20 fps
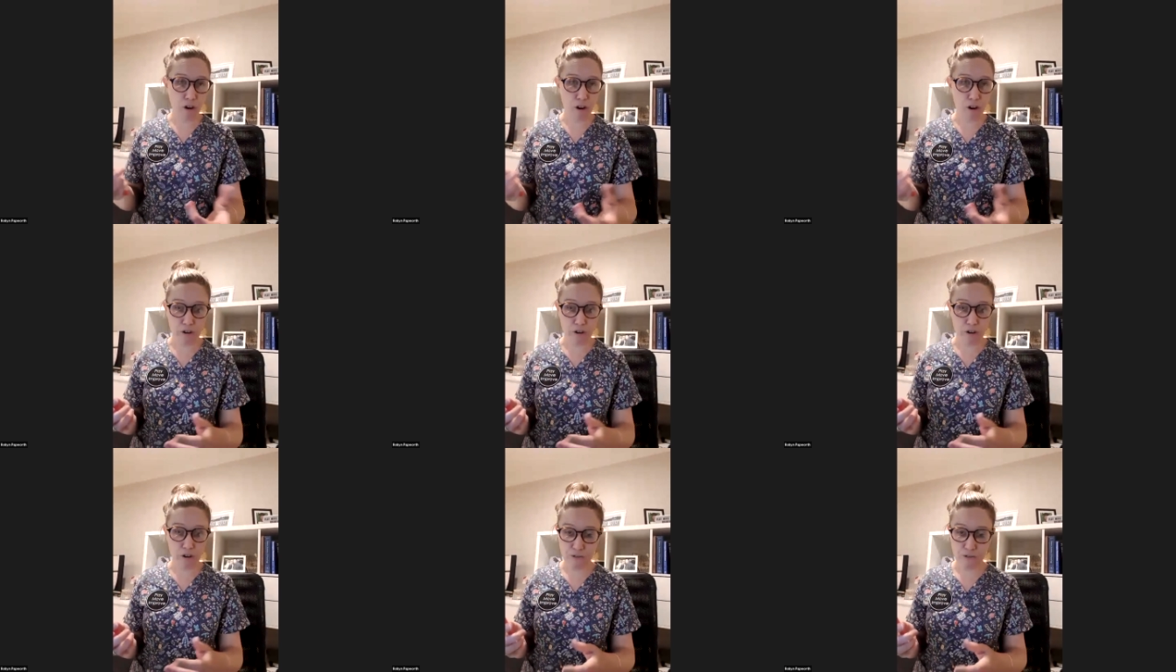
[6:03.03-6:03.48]

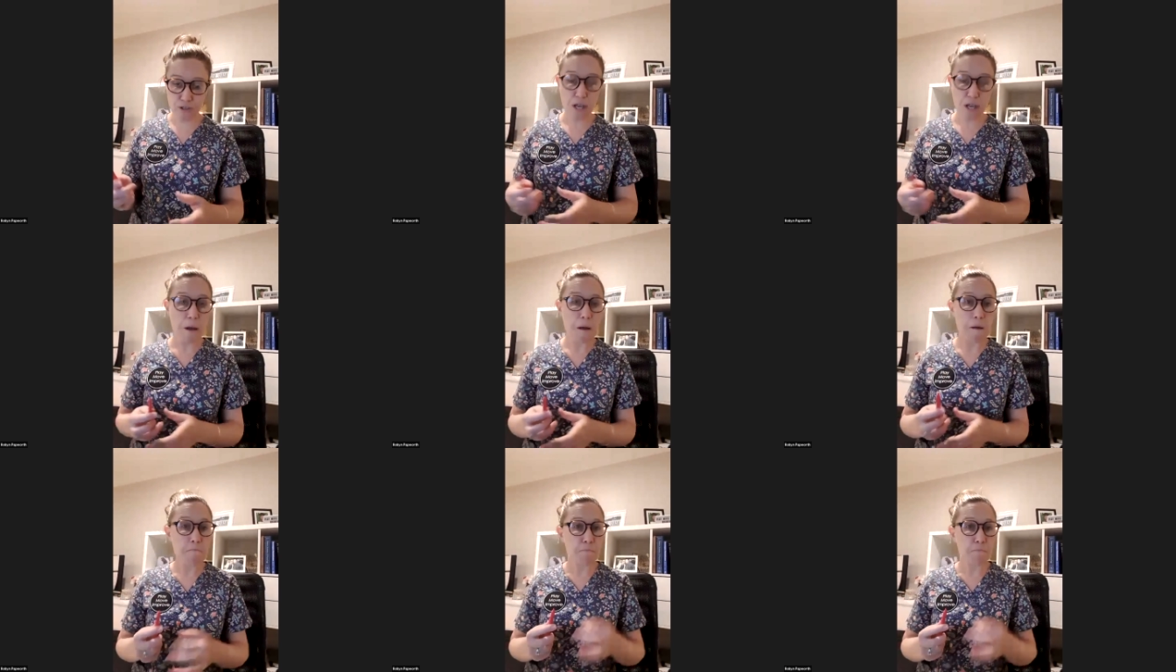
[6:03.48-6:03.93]
phones,
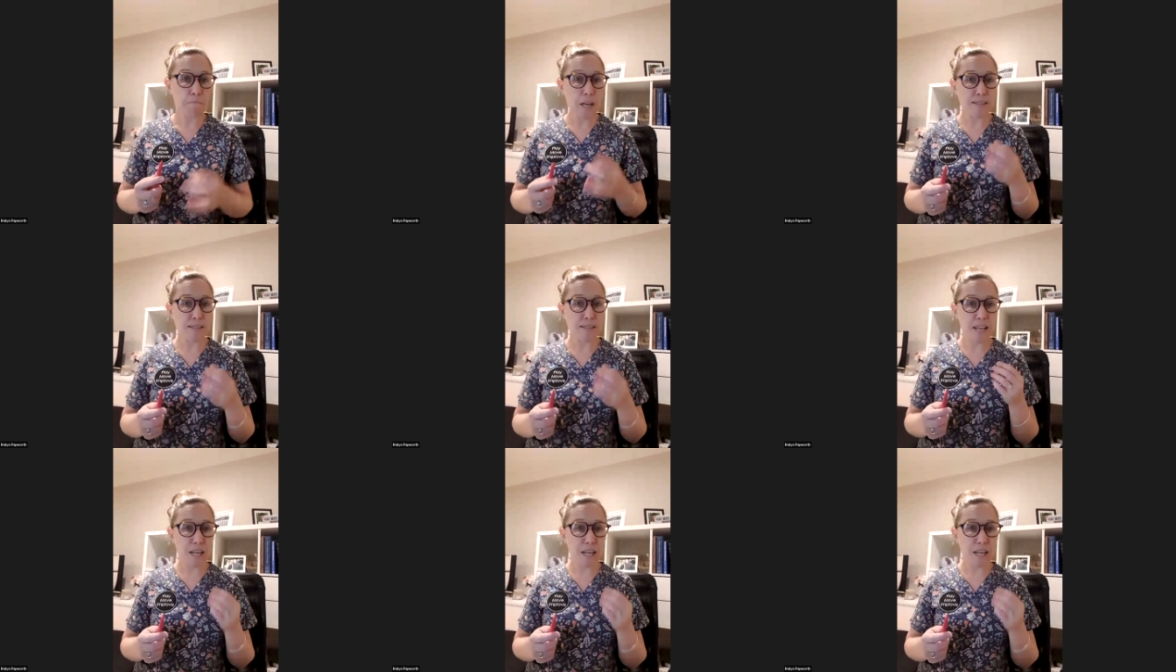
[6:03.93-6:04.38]

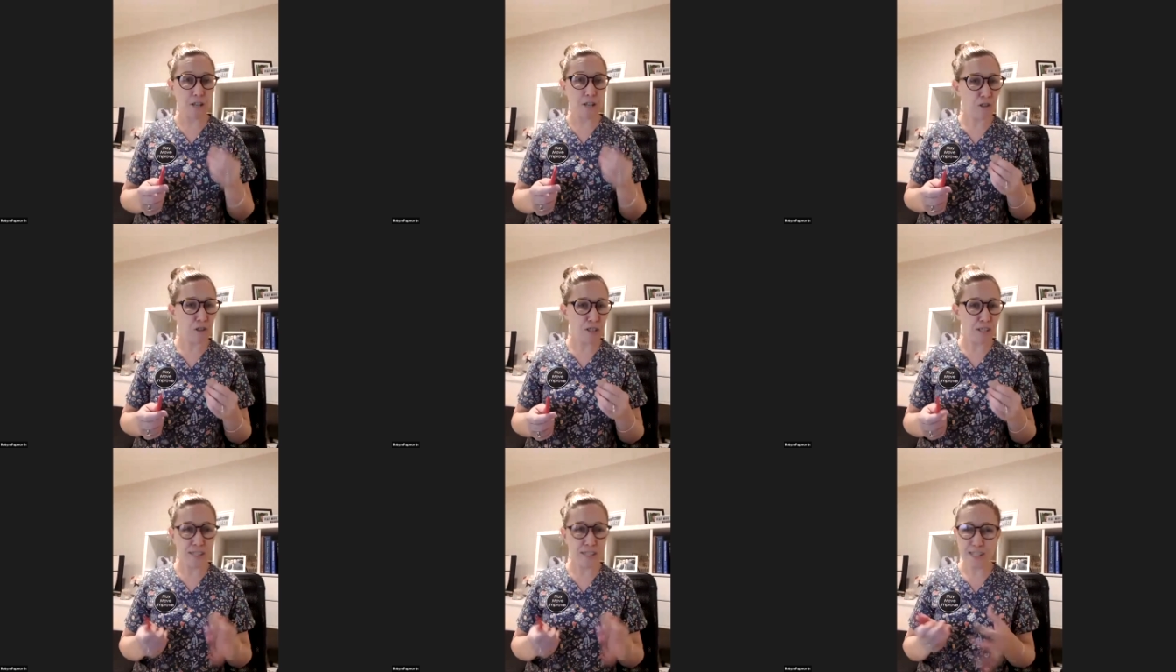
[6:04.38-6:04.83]
is they
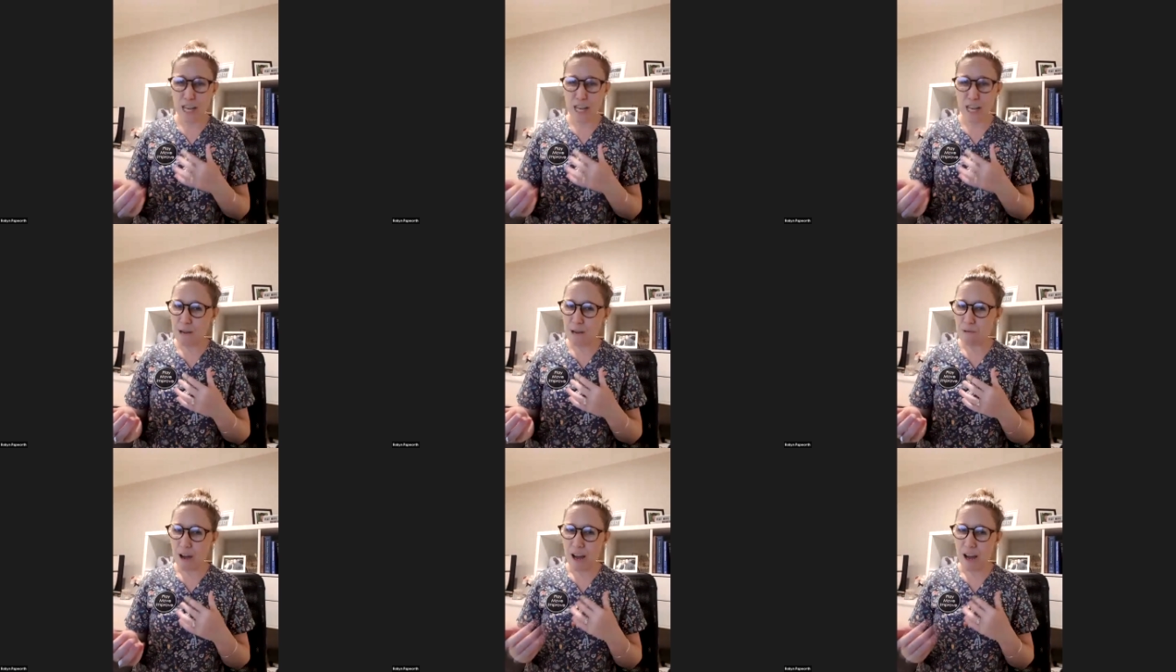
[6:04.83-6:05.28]
don't
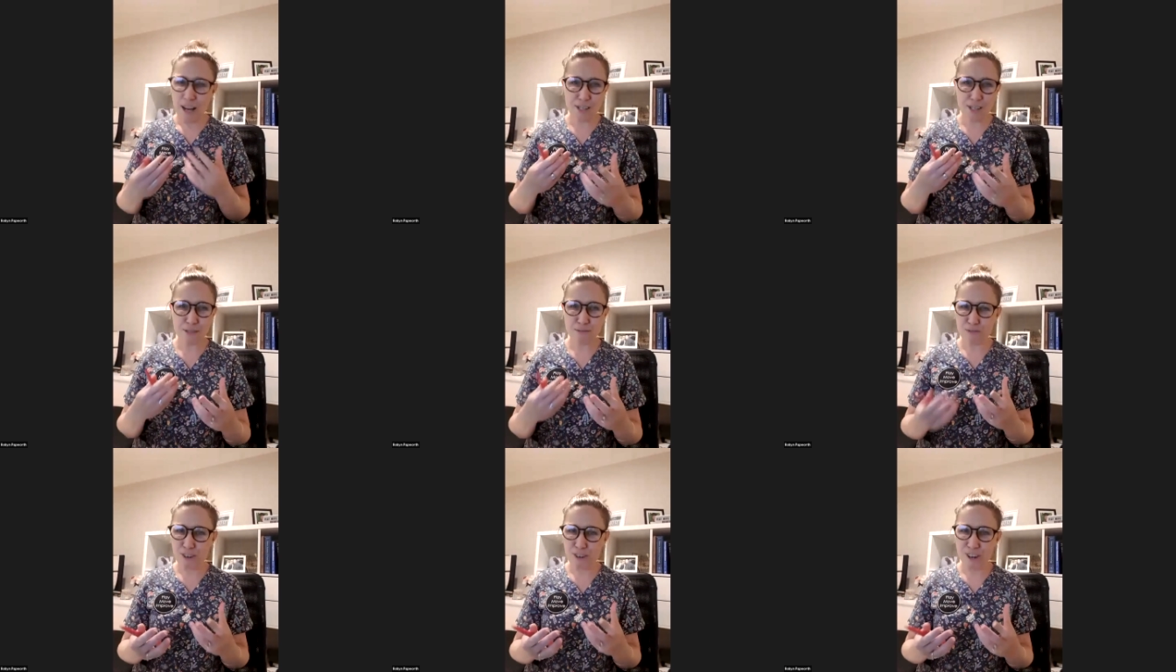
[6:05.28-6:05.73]
see
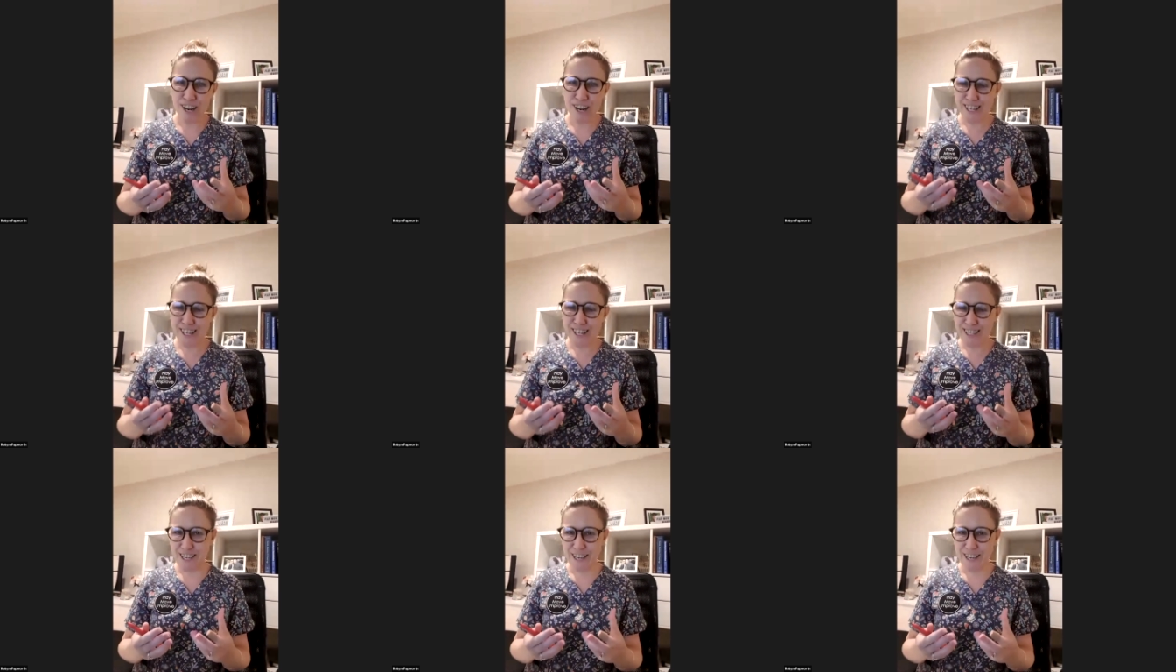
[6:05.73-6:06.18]
us
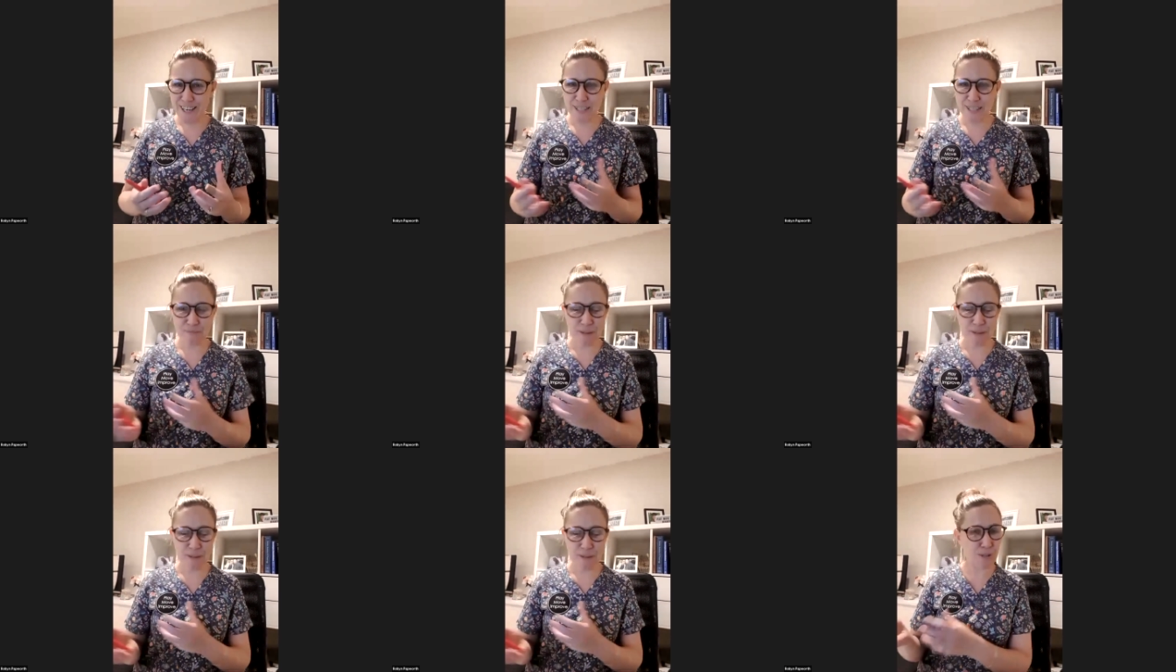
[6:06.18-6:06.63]
writing
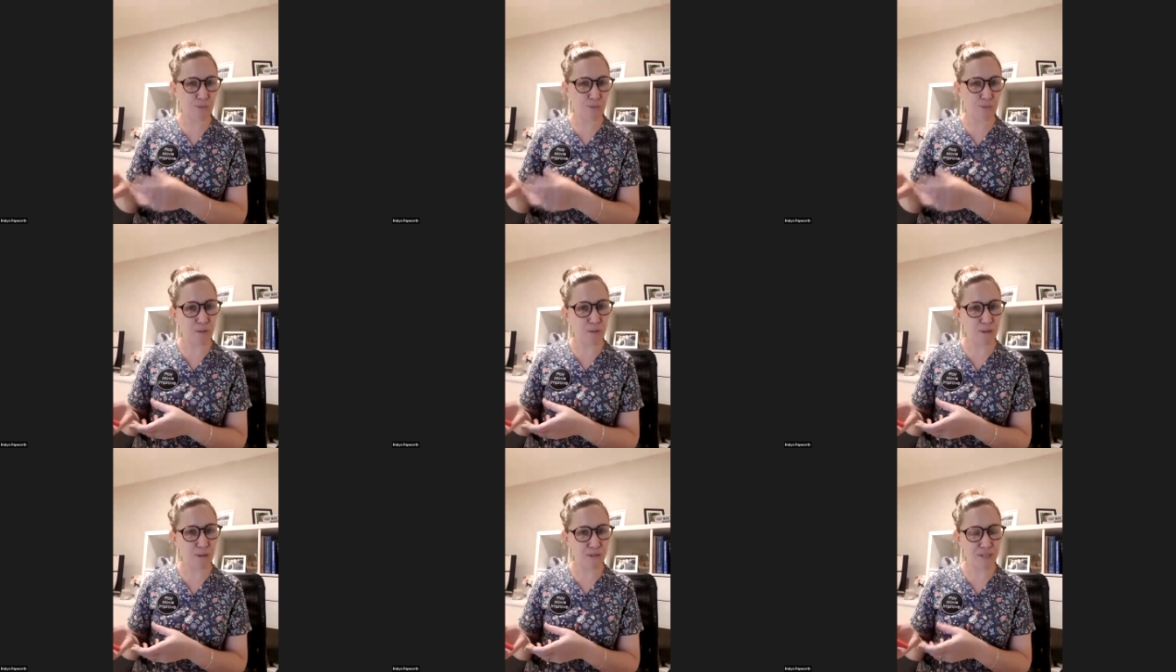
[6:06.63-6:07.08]
as much as we
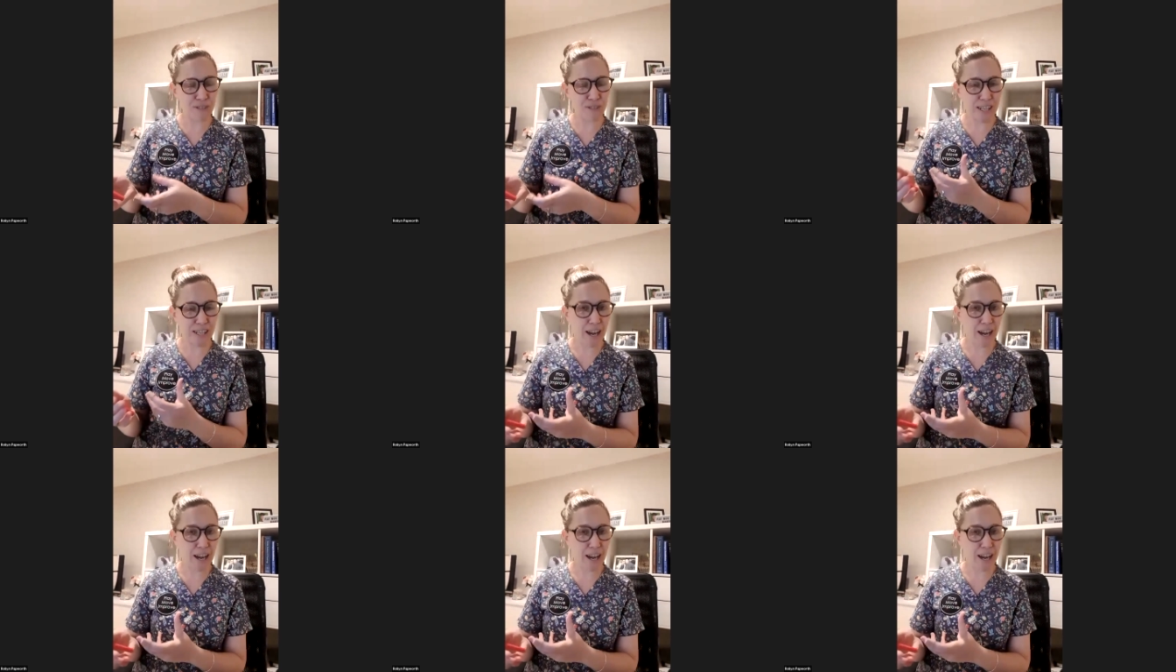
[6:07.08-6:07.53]
would have
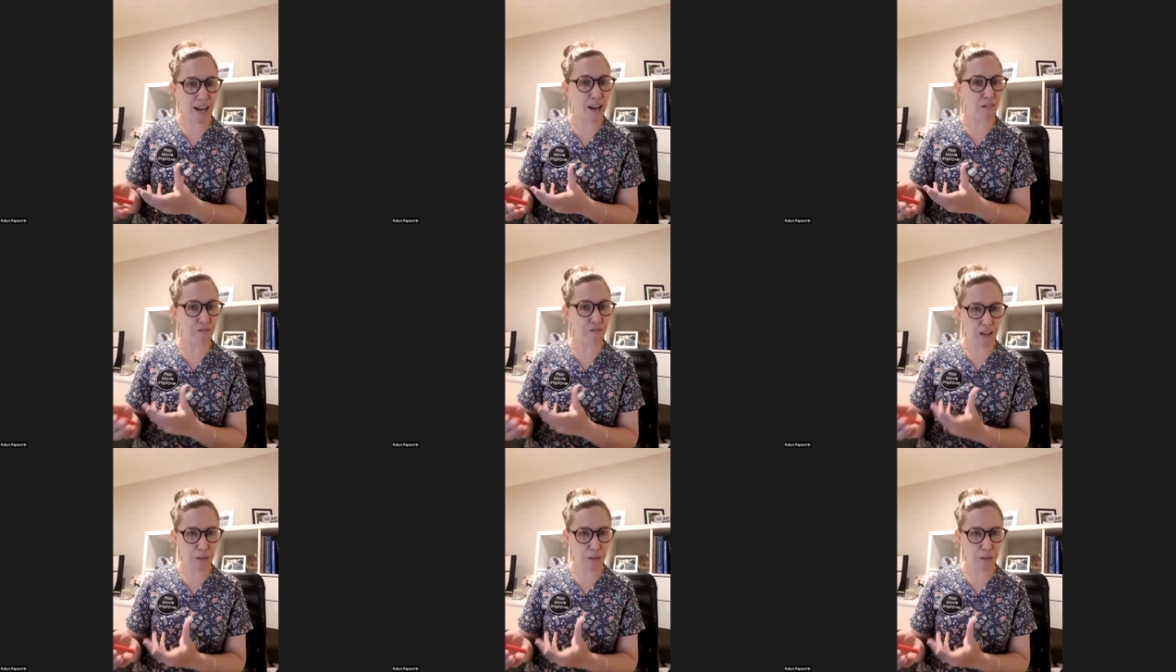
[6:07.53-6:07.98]
seen
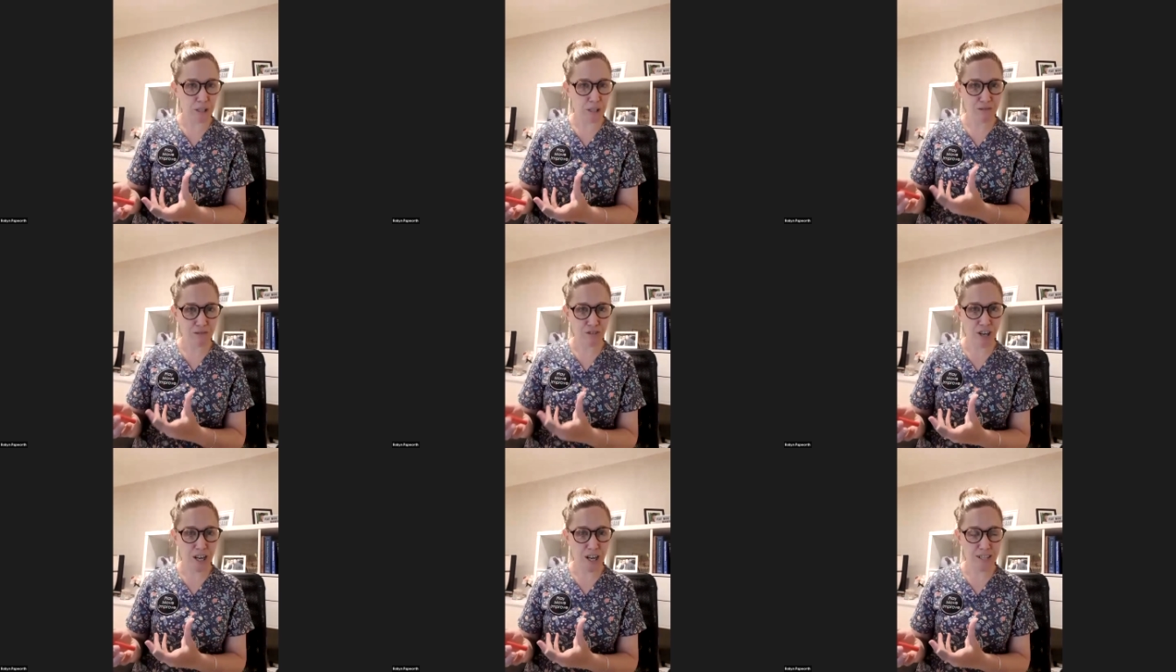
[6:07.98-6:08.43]
our
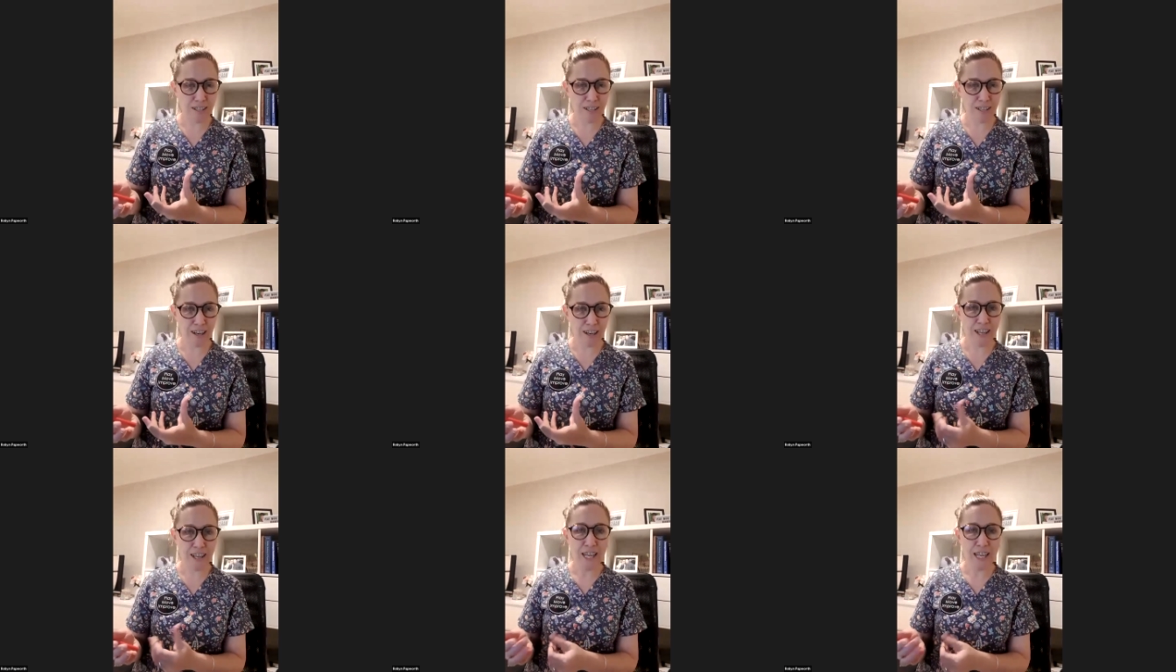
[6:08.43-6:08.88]
families writing.